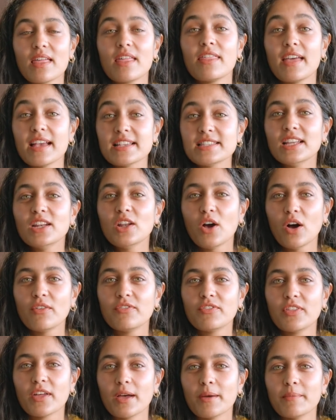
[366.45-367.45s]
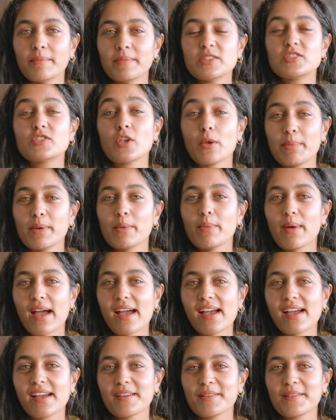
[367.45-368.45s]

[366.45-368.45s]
There's a lot of them, so beware.